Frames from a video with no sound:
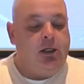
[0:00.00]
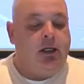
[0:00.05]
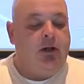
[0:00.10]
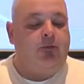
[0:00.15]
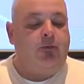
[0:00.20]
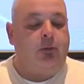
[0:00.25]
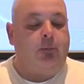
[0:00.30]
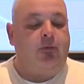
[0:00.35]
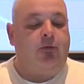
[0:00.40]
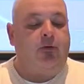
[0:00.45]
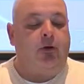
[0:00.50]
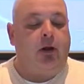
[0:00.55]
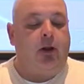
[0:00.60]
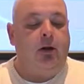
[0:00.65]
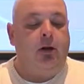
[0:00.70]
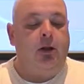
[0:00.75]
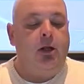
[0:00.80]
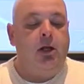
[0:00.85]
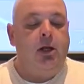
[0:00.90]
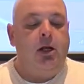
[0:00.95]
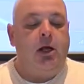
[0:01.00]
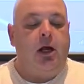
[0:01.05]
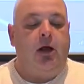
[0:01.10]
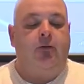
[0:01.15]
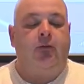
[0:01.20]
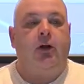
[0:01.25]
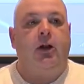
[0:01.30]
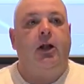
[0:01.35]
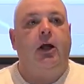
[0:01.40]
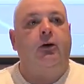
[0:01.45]
gets upset,
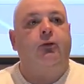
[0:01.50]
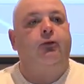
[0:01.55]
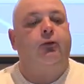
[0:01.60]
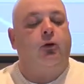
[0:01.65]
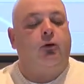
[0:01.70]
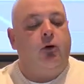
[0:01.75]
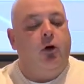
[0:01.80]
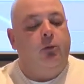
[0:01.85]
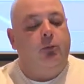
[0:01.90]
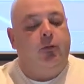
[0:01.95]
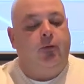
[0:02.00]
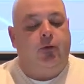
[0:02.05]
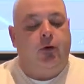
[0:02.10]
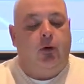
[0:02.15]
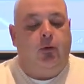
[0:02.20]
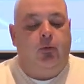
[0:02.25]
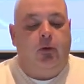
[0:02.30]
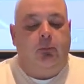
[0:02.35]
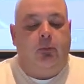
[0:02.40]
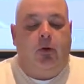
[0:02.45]
has that extra chromosome that